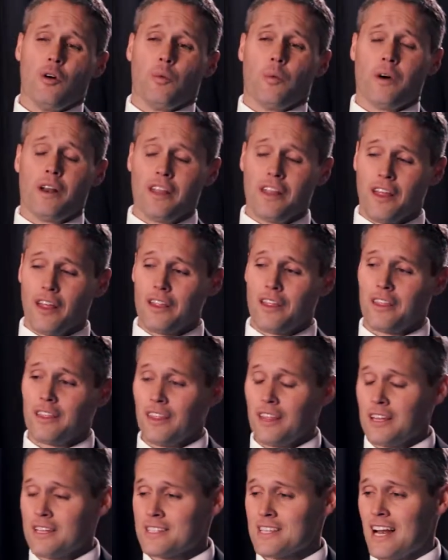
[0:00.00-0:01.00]
One of the
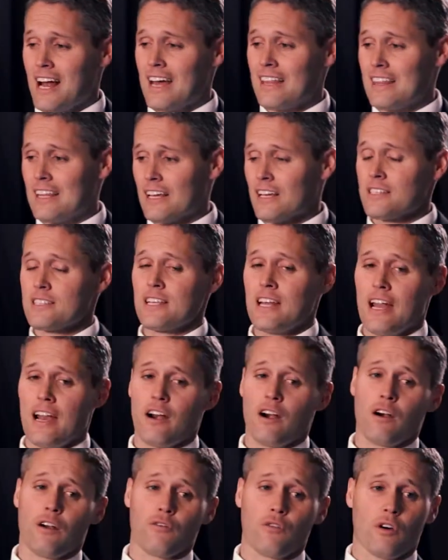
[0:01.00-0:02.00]
things that I think is an
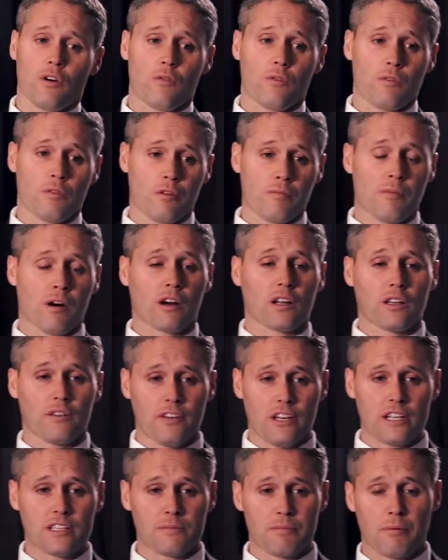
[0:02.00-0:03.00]
error of what Mark
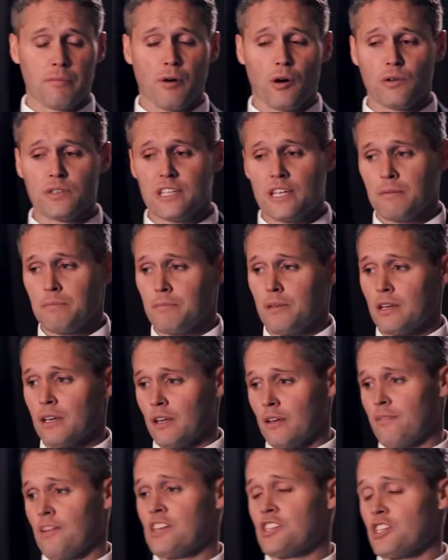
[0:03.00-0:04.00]
Levin is proposing in
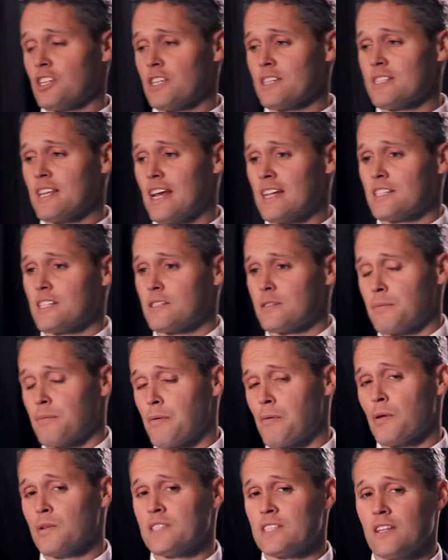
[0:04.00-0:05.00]
Convention of the States is
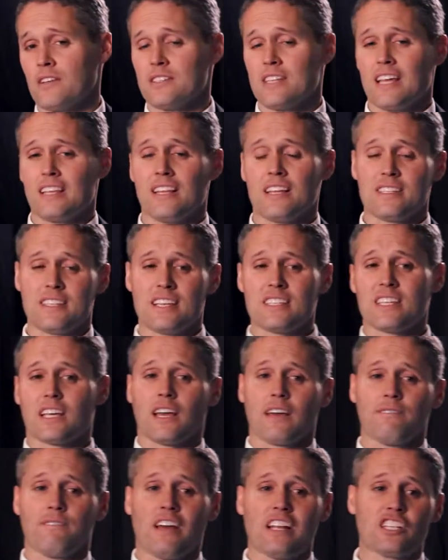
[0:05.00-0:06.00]
proposing, they're saying this is a
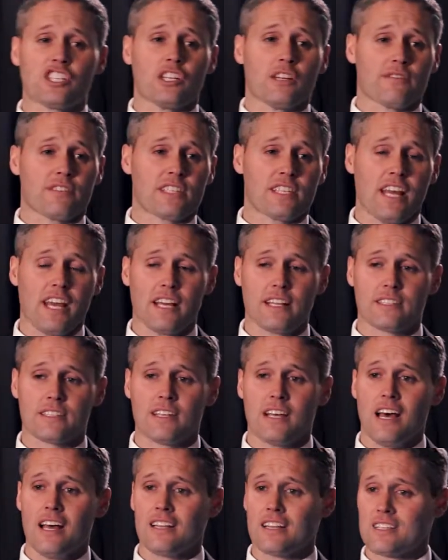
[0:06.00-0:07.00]
convention of
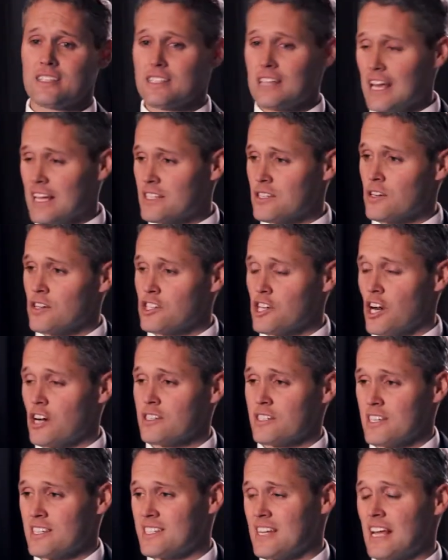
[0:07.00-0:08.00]
states. The states are in
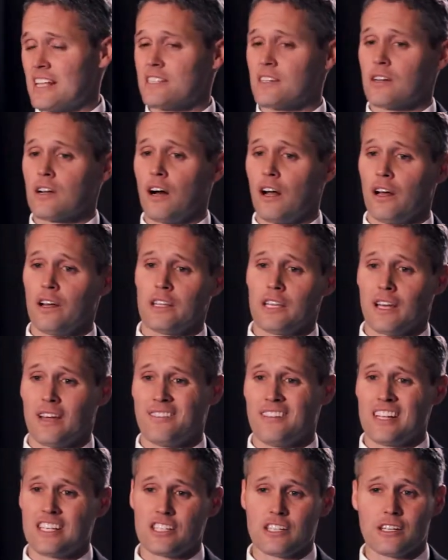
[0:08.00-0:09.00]
charge. The states are calling the
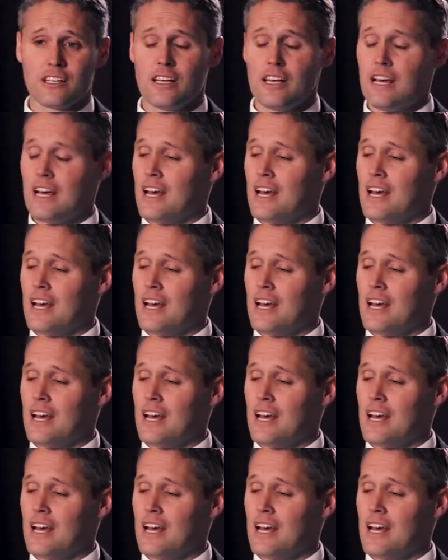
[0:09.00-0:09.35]
convention.